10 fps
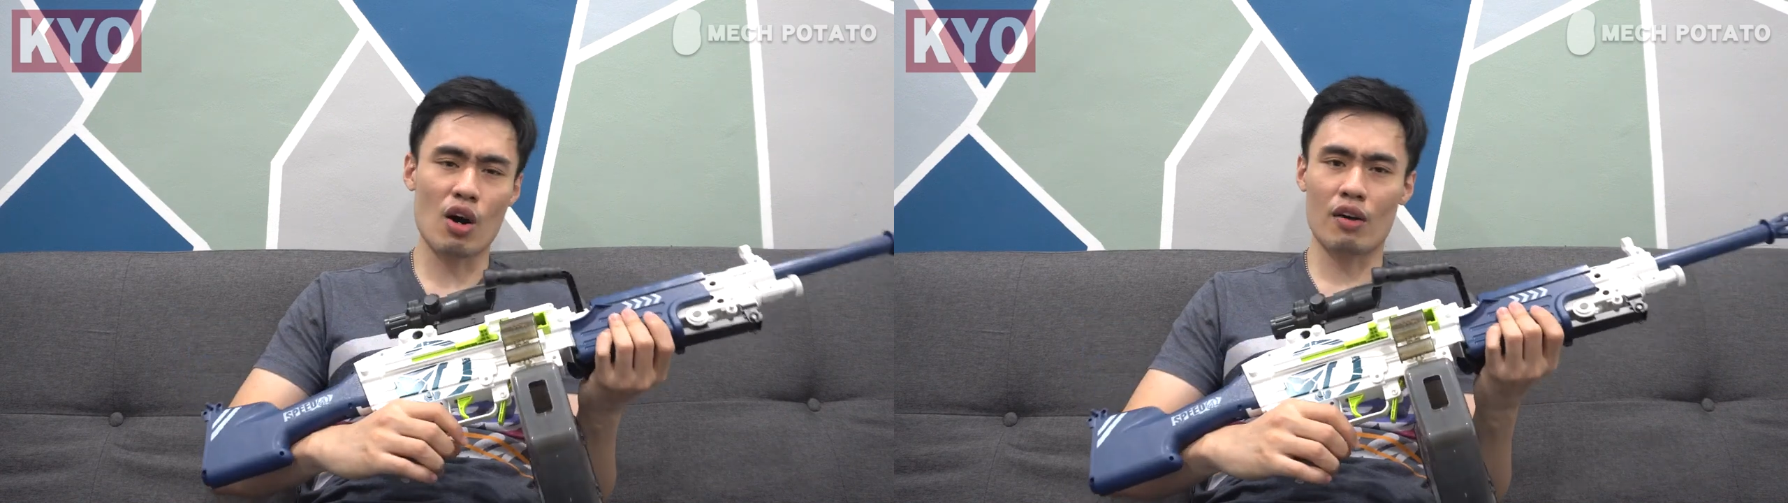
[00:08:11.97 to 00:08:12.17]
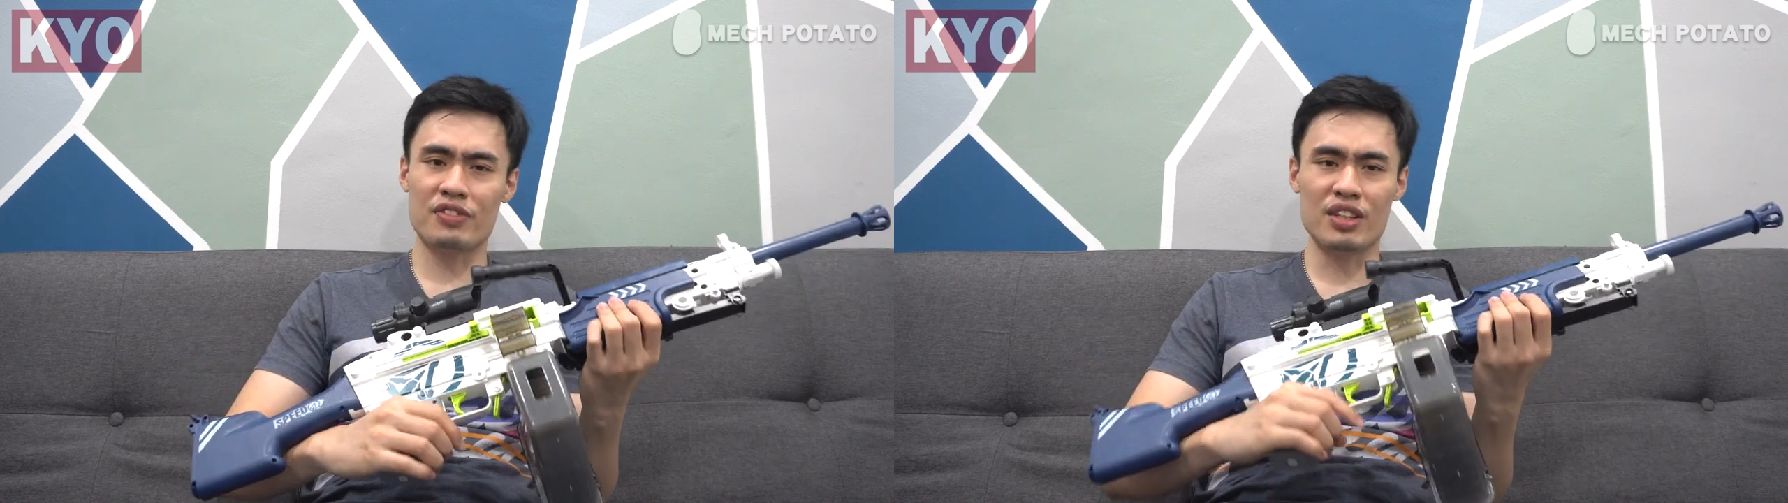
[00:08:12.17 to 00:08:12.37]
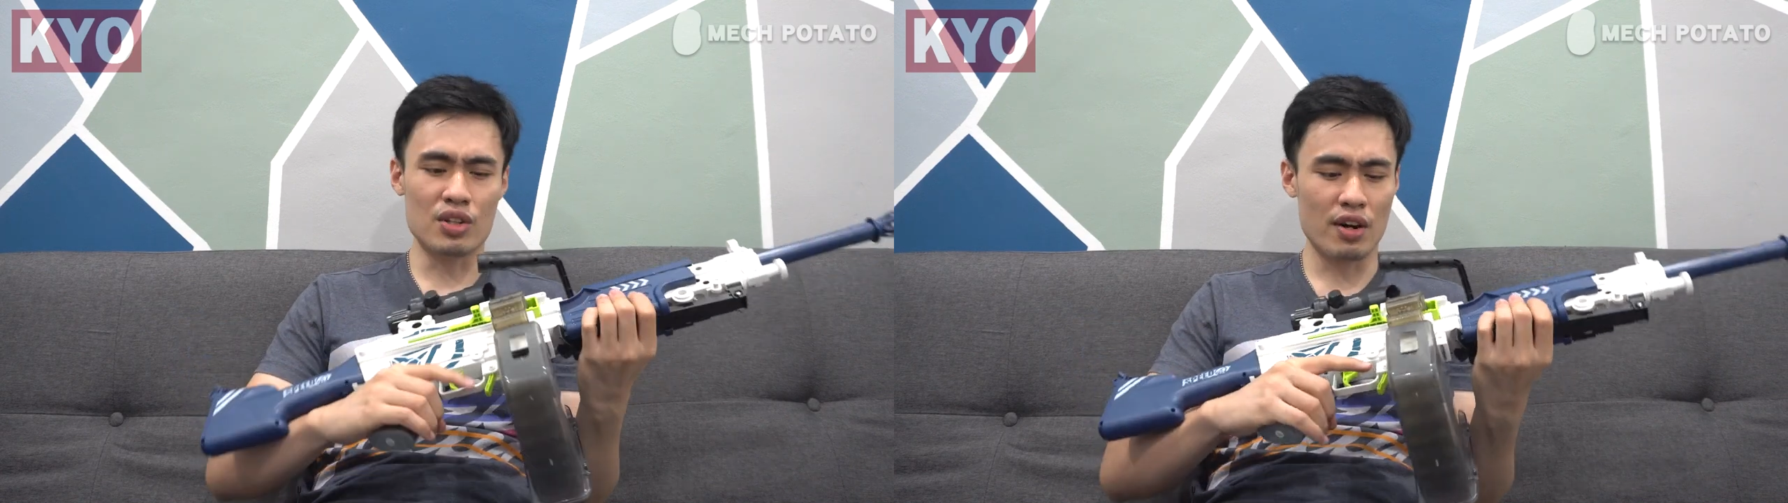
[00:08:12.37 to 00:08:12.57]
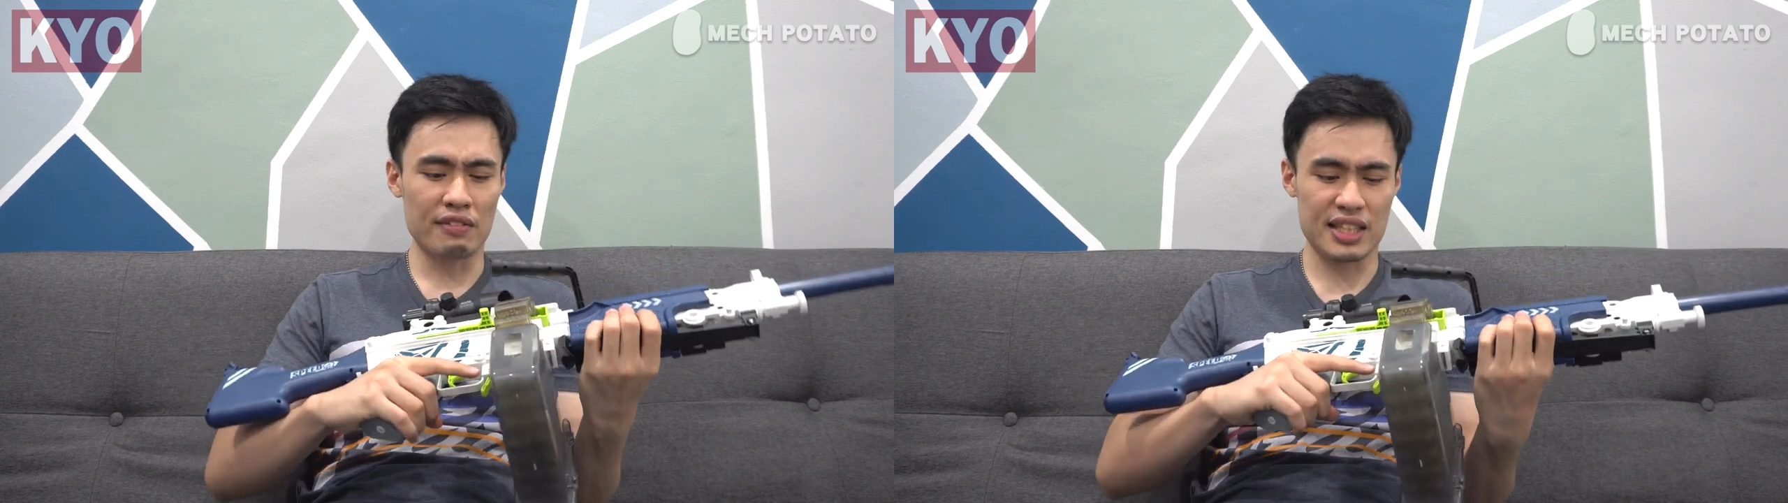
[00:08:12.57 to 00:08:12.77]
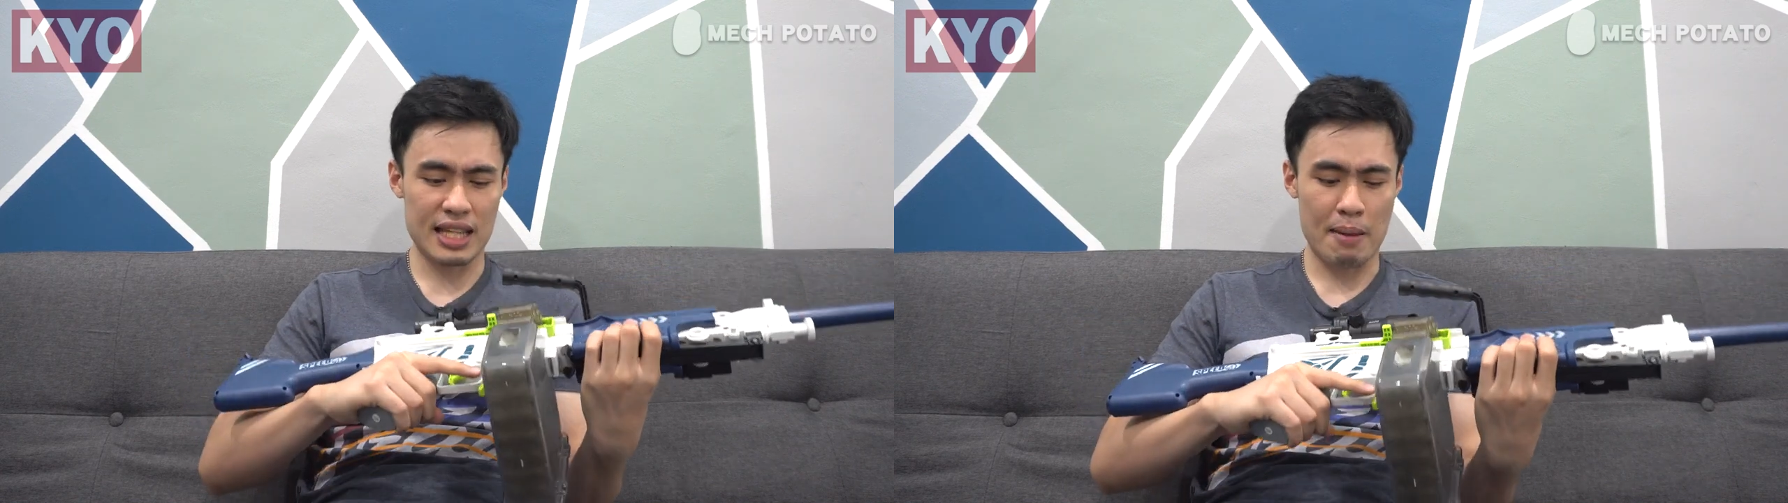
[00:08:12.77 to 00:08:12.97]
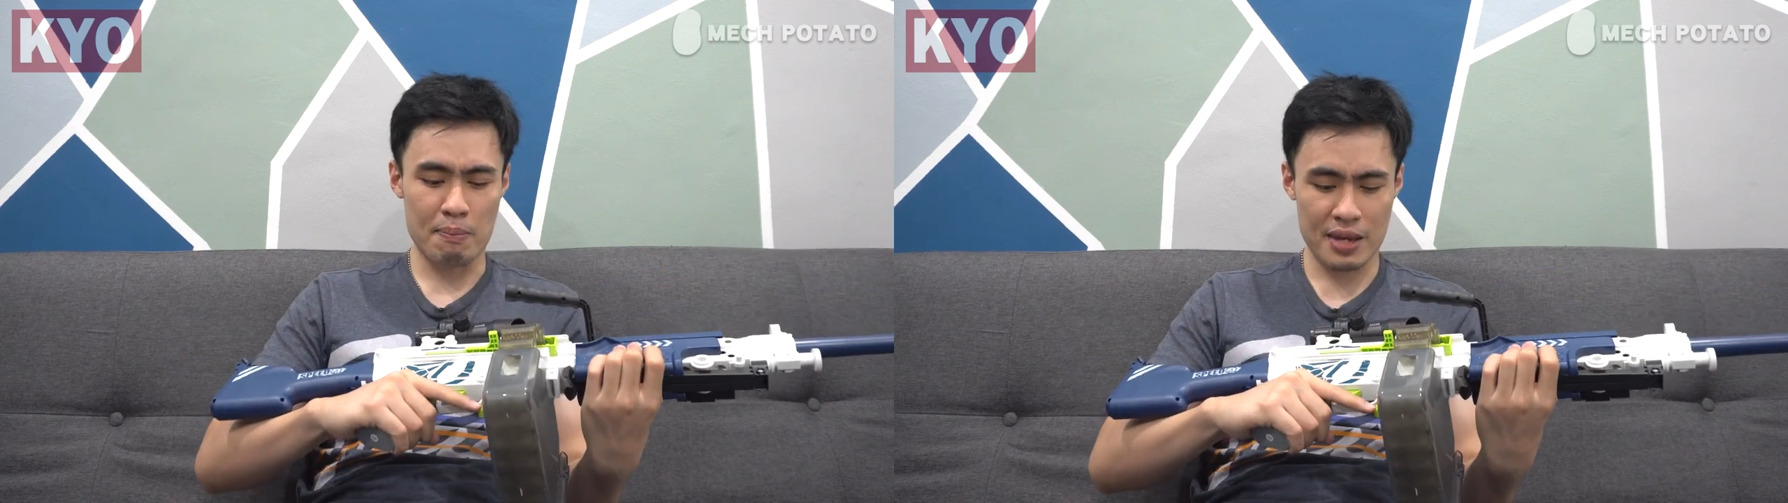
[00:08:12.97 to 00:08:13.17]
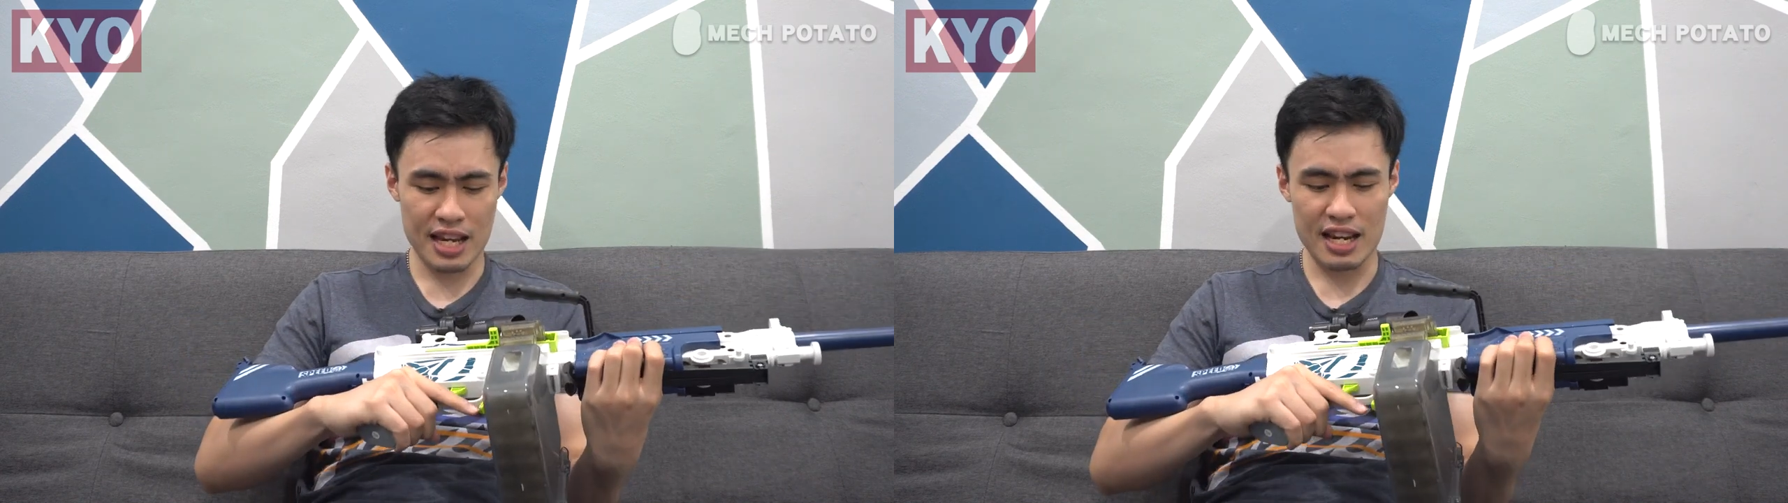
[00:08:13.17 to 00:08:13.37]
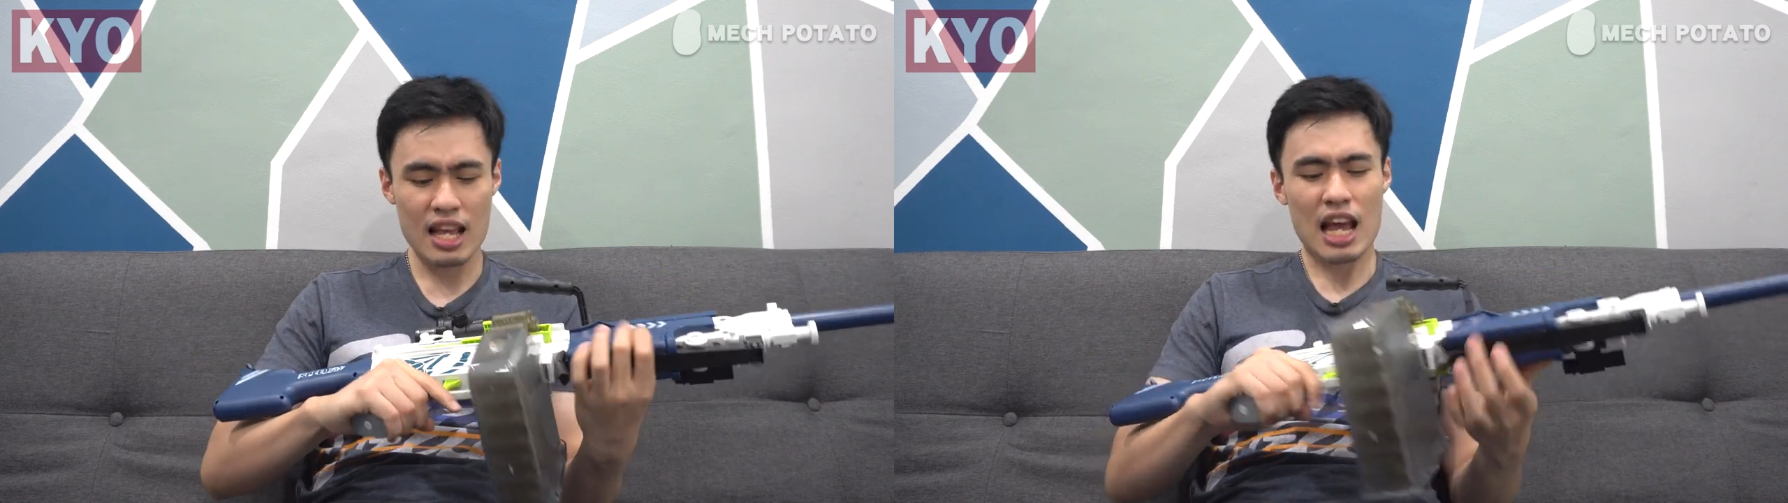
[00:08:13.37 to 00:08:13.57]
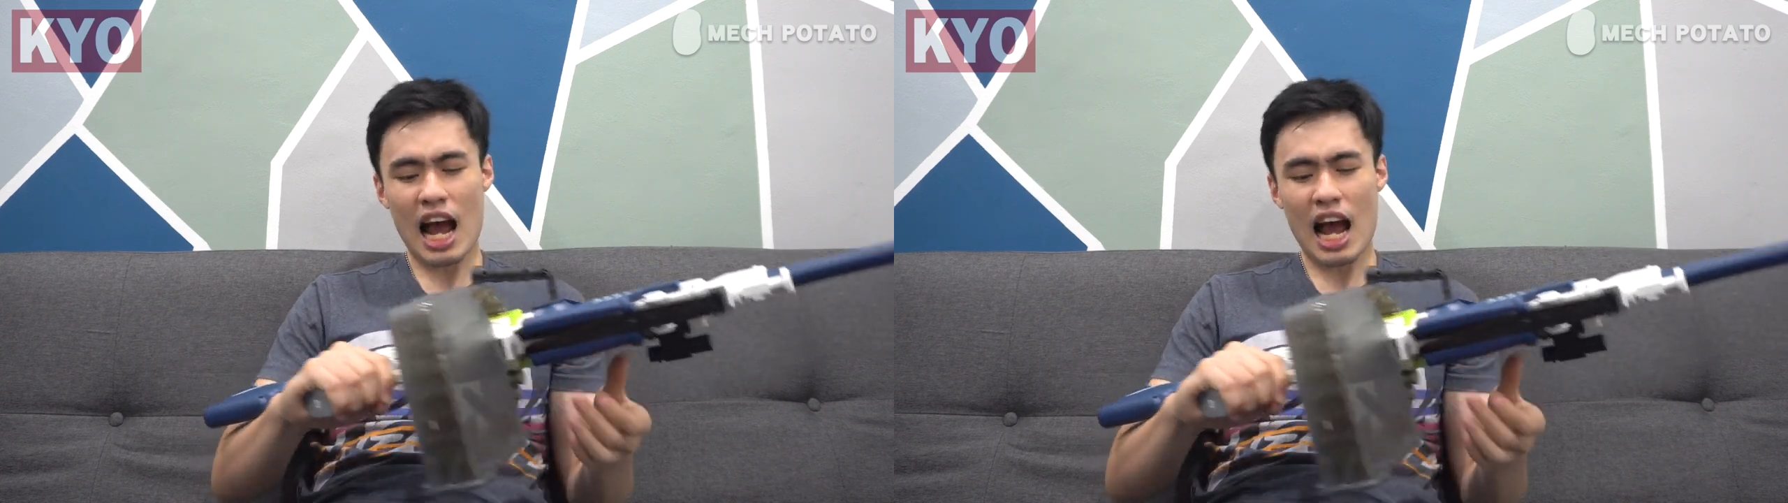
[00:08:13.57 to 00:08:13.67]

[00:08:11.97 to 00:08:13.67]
of the Nerf Stampede.